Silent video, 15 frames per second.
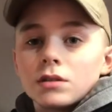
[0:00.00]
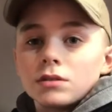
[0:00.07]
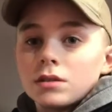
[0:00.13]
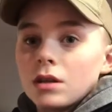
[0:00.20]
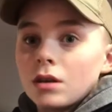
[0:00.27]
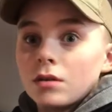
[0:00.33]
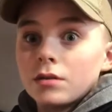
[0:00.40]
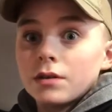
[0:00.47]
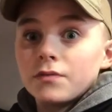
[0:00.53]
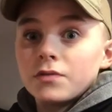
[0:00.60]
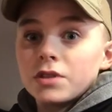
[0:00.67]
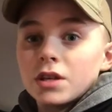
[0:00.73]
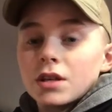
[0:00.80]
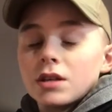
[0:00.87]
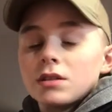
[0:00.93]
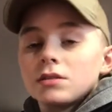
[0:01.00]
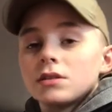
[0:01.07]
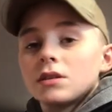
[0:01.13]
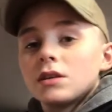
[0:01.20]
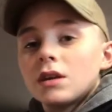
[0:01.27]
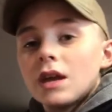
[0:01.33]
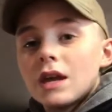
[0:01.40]
They don't have chickens
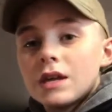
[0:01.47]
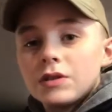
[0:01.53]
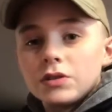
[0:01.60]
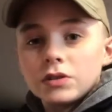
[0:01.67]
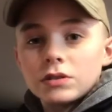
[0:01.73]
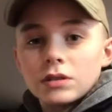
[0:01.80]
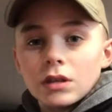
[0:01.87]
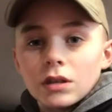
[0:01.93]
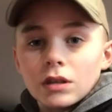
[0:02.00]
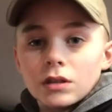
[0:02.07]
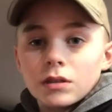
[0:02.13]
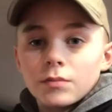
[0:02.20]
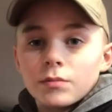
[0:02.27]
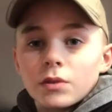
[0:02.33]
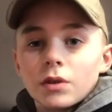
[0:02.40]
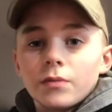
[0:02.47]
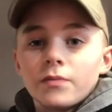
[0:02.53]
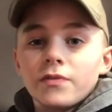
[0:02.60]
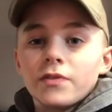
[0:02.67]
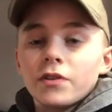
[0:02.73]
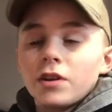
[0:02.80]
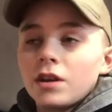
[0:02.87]
in cages. They let them roam
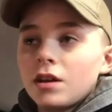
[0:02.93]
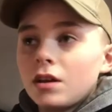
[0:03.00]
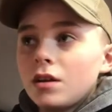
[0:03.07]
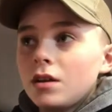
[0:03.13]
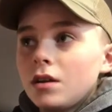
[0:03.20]
free.